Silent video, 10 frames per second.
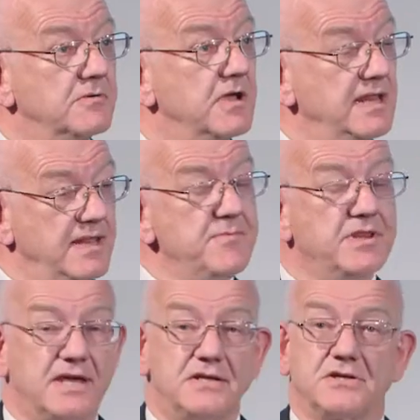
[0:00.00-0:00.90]

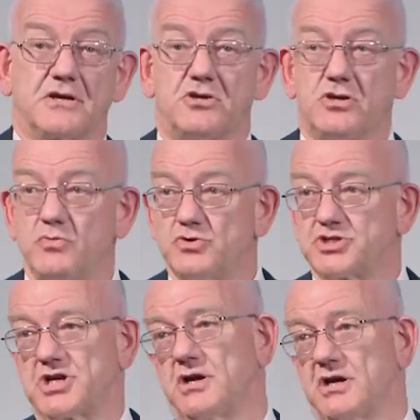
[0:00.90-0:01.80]
eliminate a huge
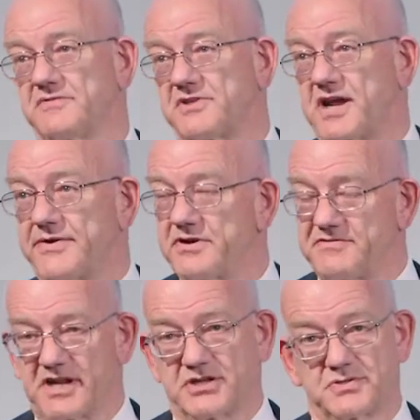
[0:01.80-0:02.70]
chunk of the current
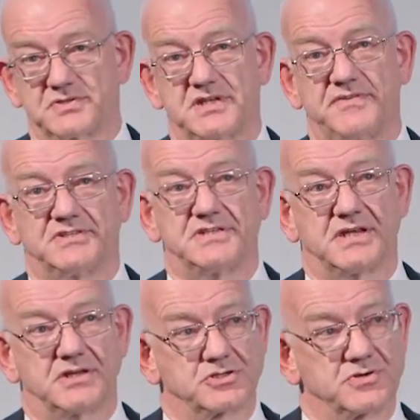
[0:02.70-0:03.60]
financial services
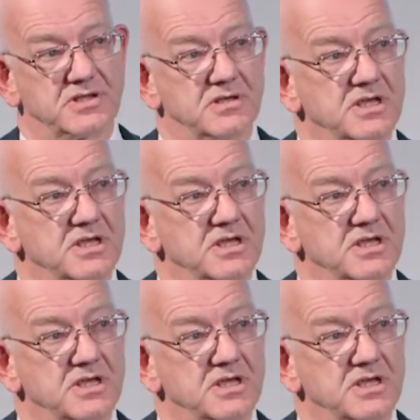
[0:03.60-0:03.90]
industry,